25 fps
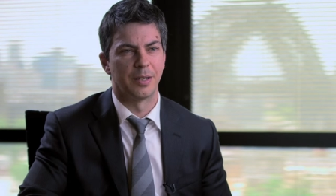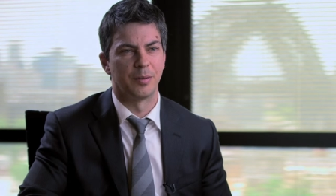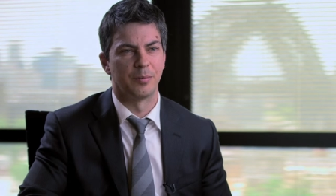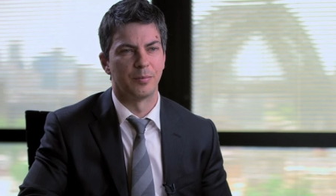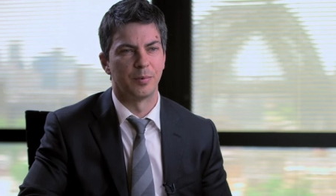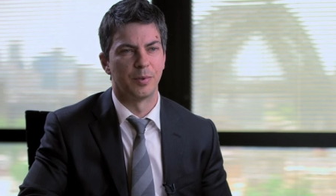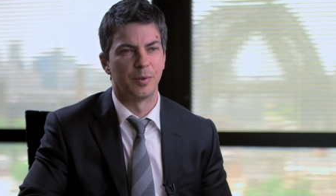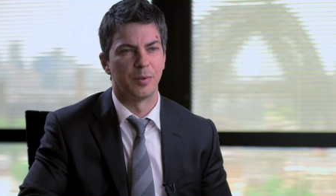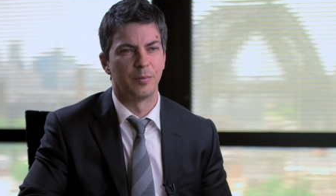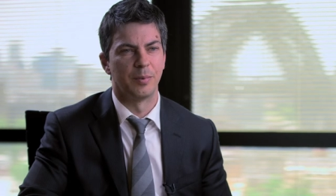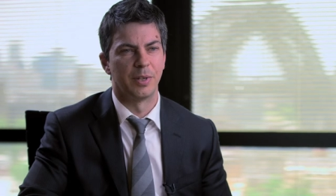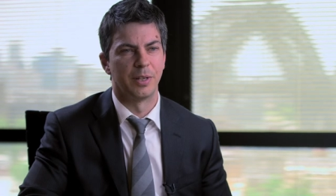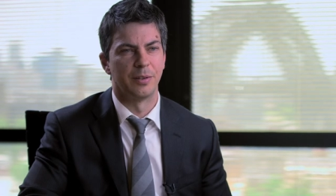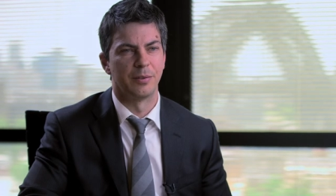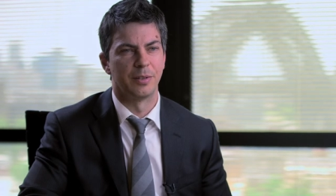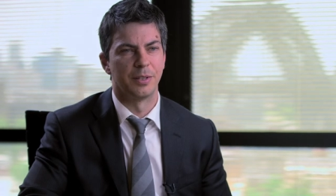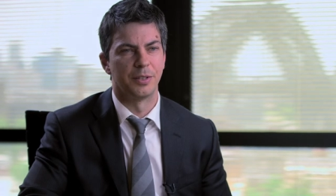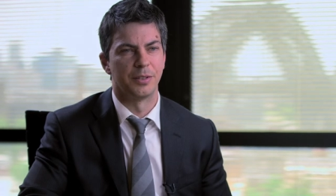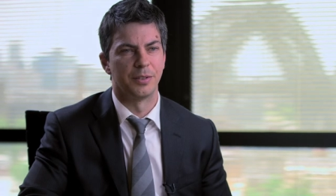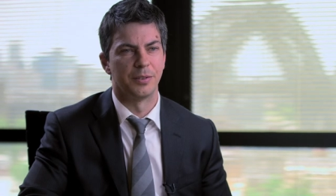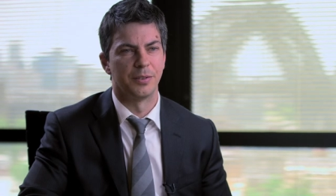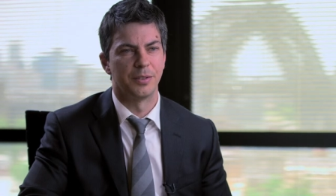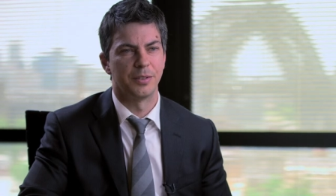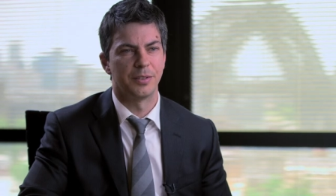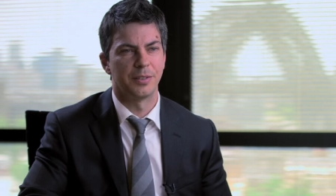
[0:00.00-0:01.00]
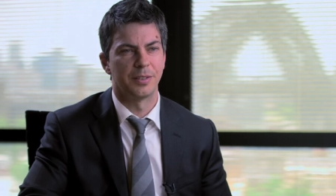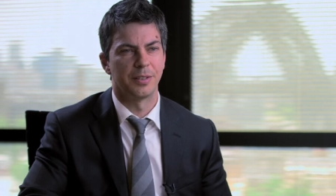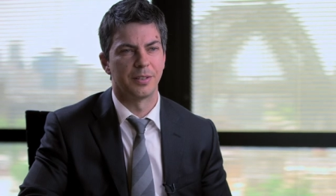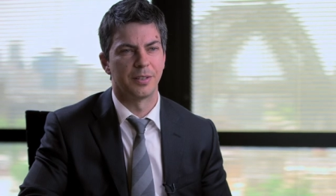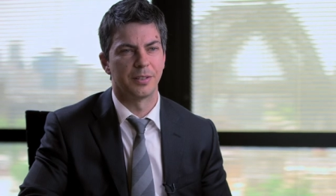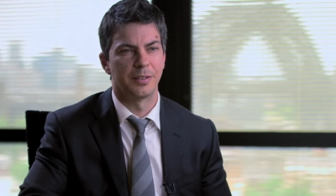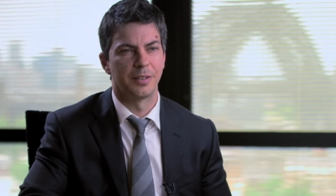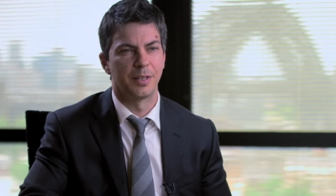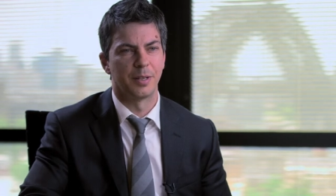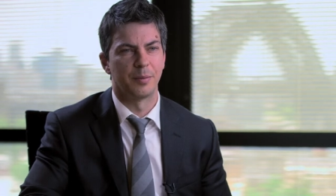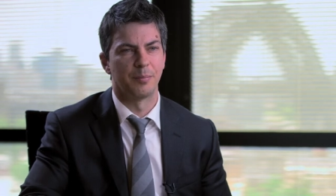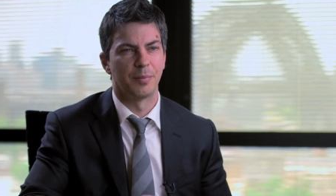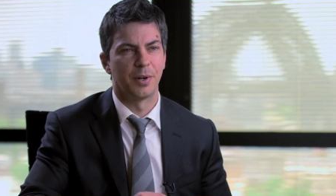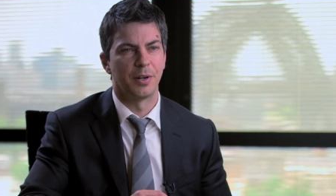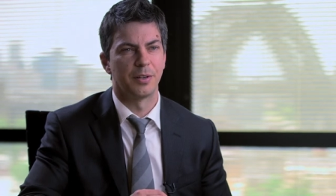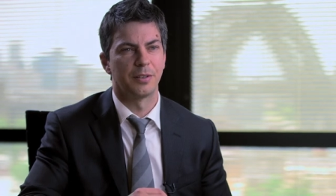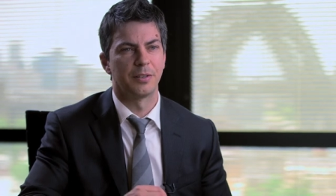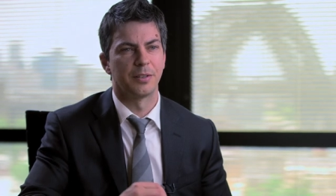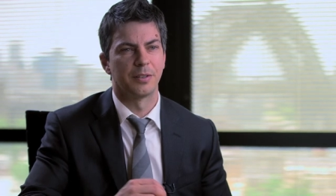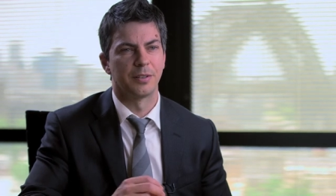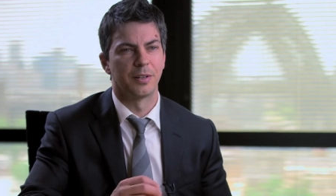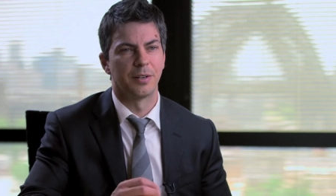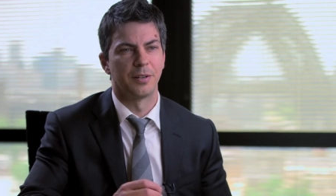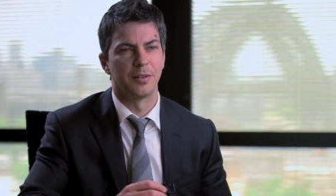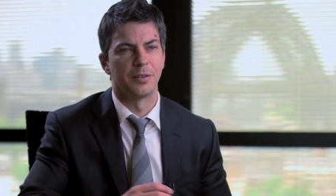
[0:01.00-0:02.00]
will be reduced, and I think
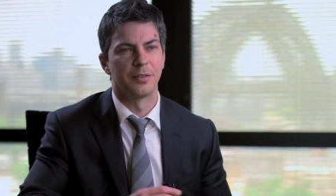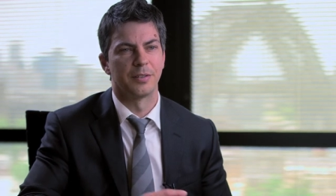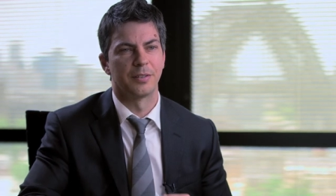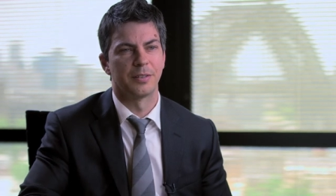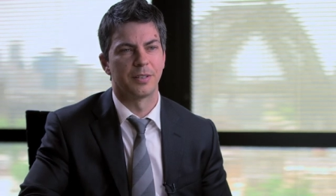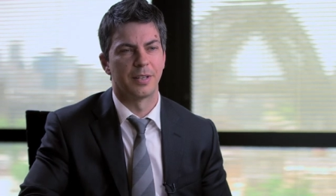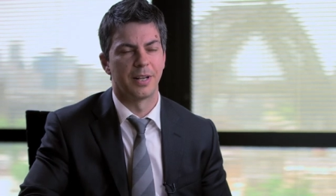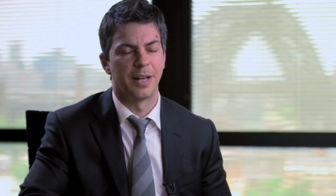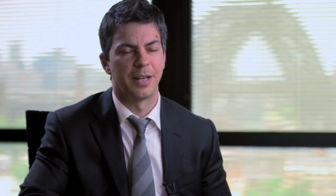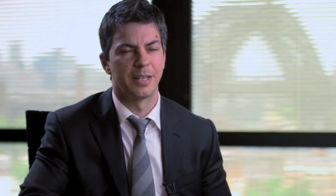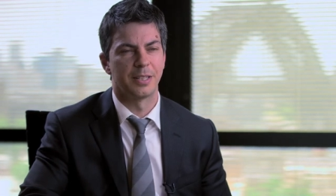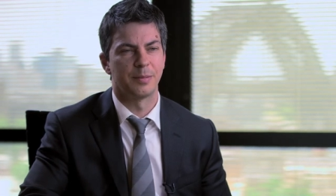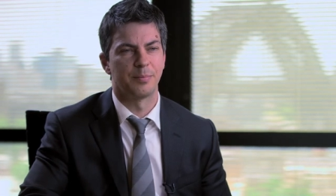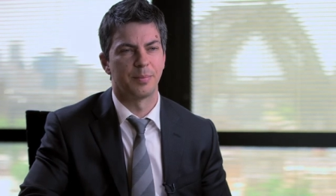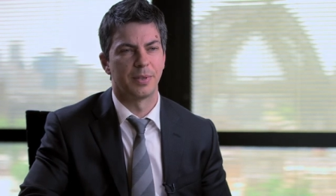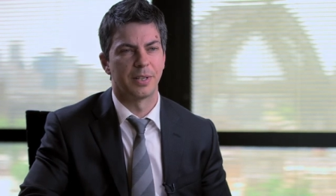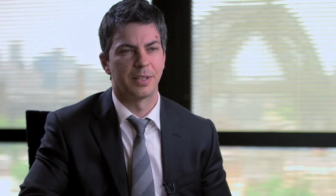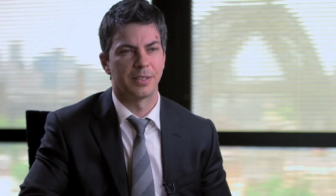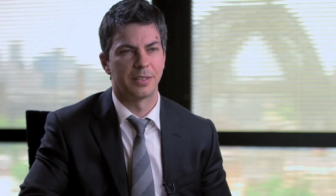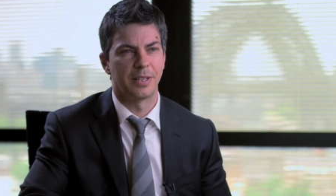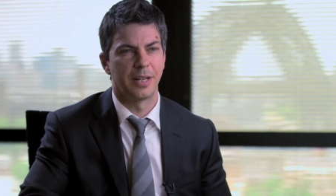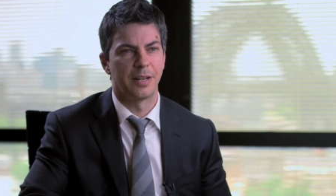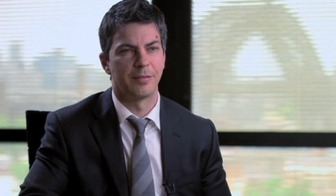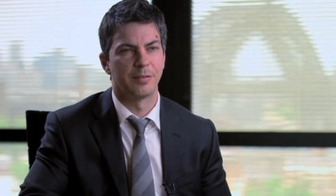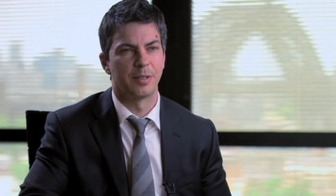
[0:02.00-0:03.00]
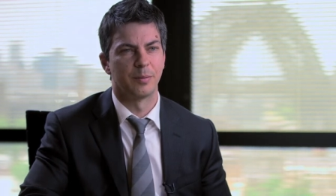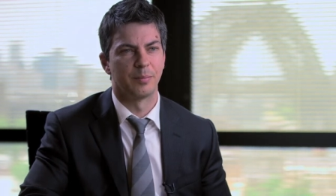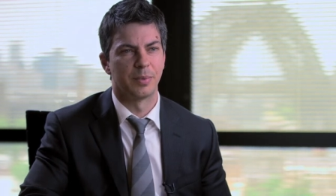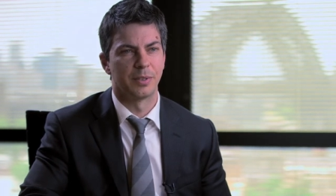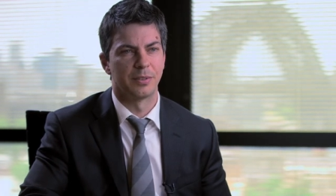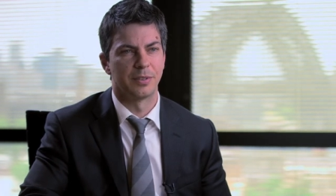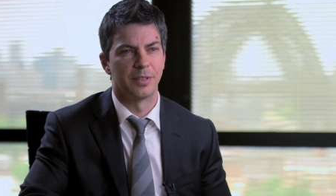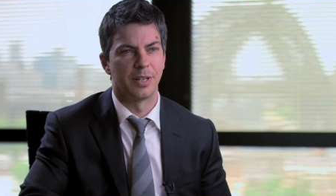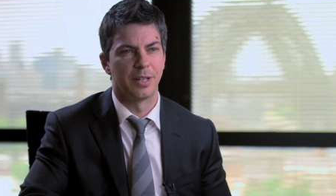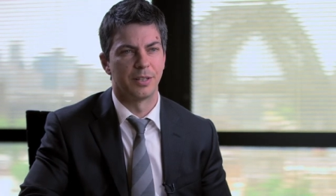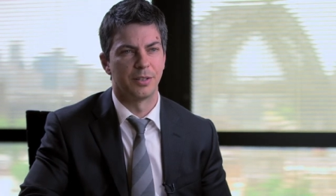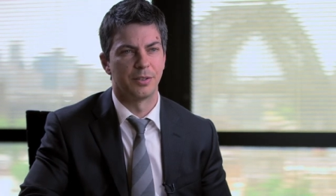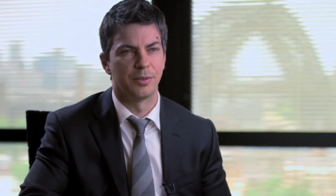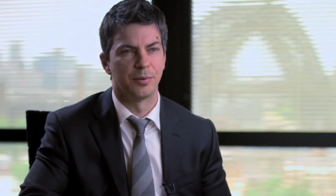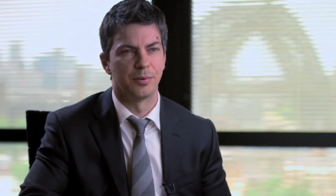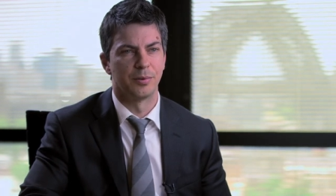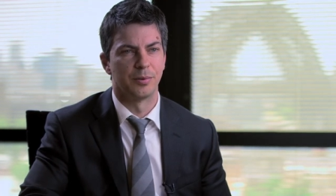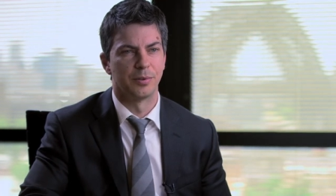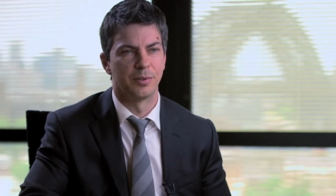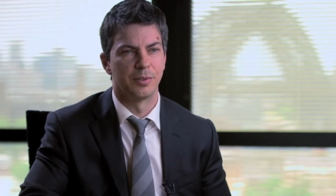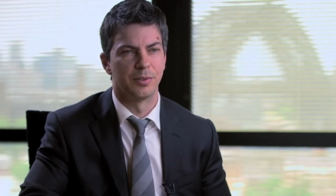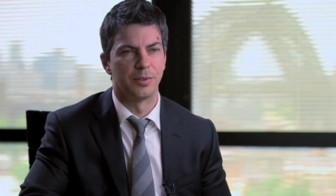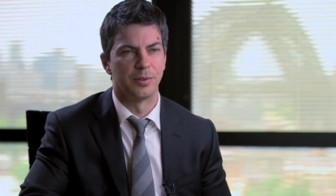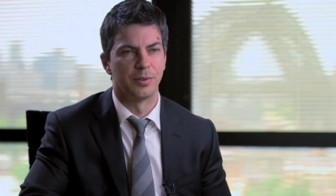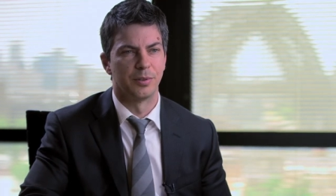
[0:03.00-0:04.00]
both of those aspects have the
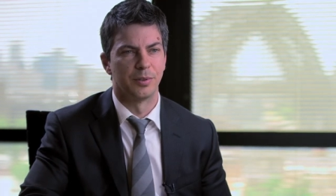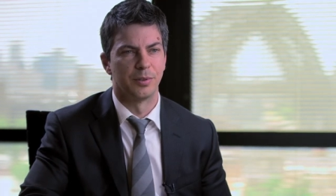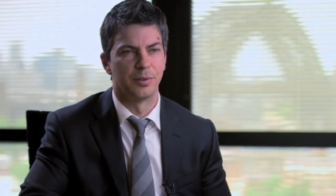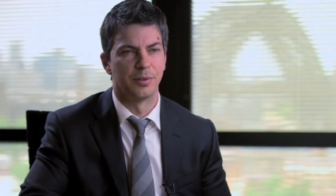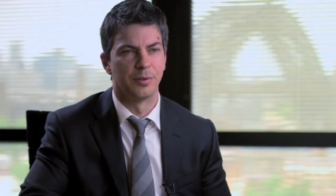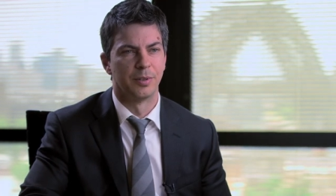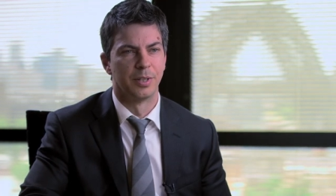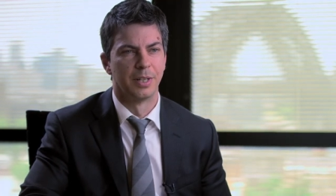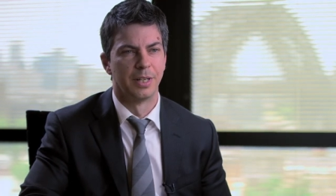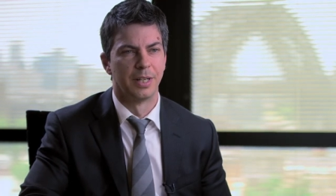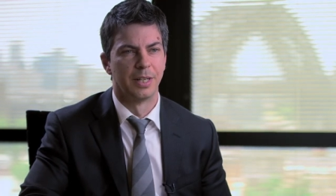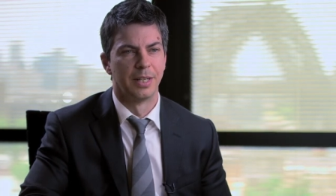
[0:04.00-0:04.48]
potential to